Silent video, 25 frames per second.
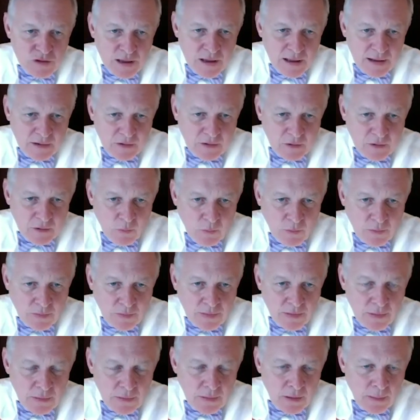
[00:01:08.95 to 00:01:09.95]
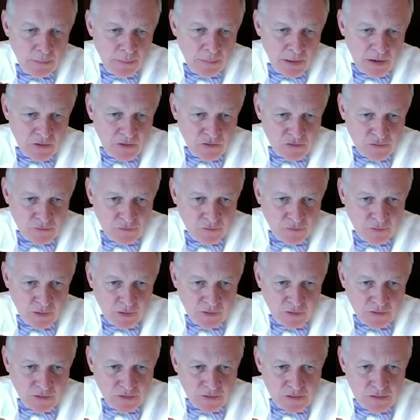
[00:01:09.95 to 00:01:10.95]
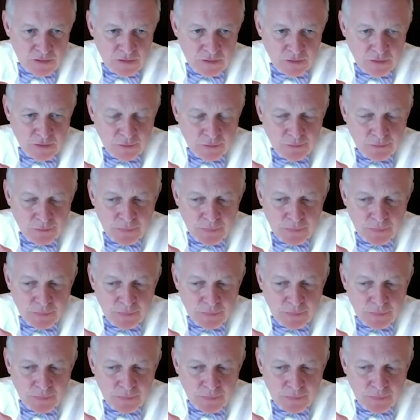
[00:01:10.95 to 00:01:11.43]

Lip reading: category that a patient falls into.